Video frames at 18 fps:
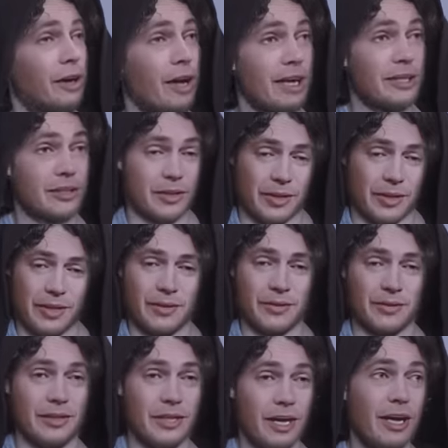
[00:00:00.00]
extra,
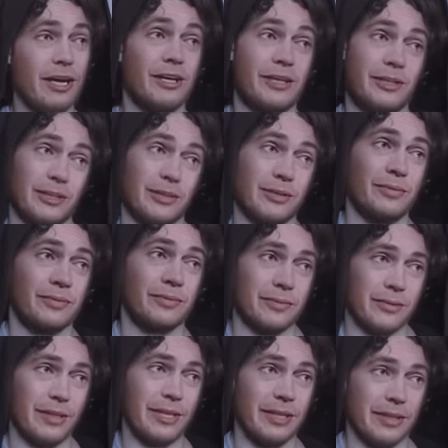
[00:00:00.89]
you've gotta go
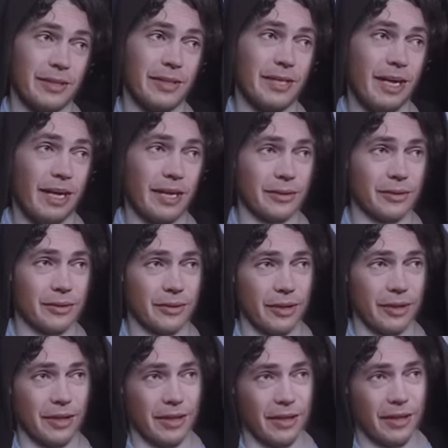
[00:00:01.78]
really
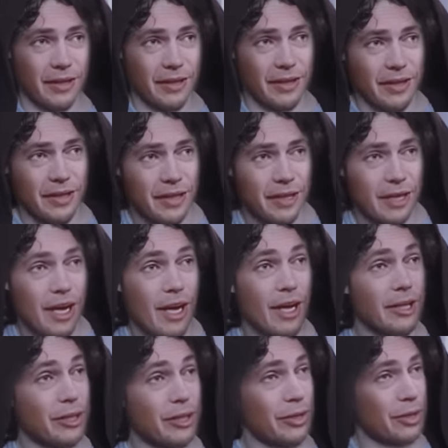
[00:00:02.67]
extra. I
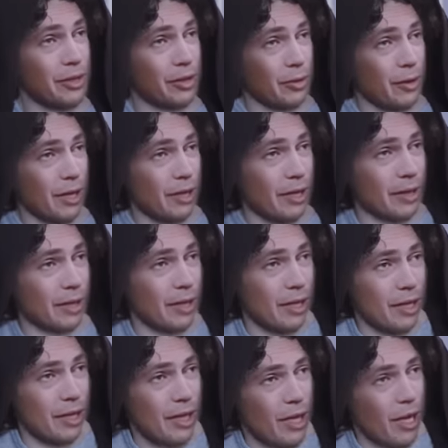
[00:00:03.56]
couldn't just wear like
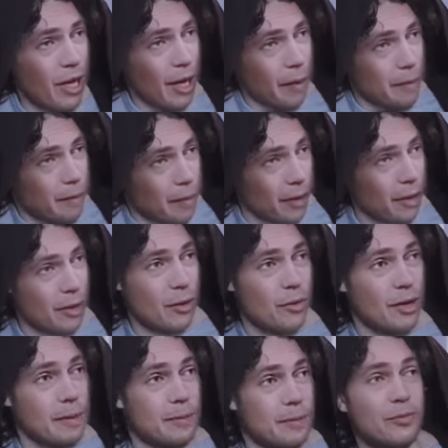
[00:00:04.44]
a
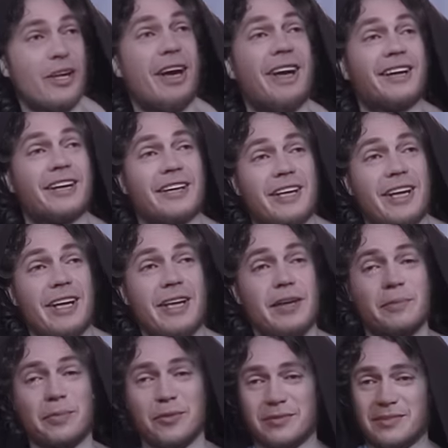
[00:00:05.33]
billowing black
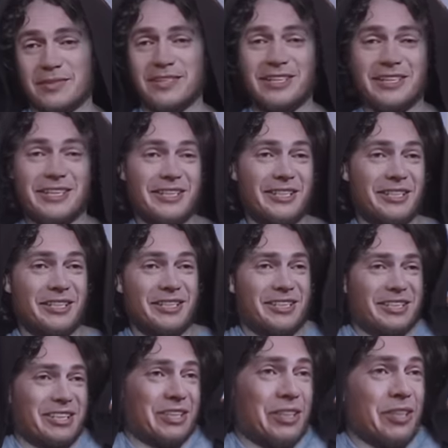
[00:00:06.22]
cape and
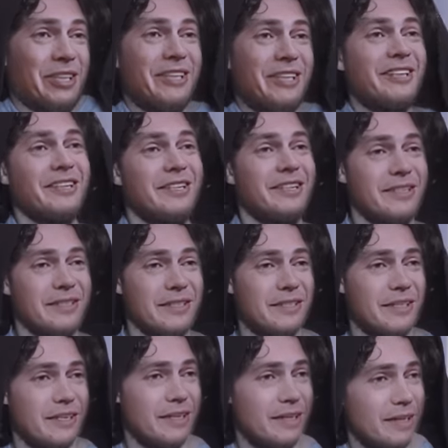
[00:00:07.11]
jeans.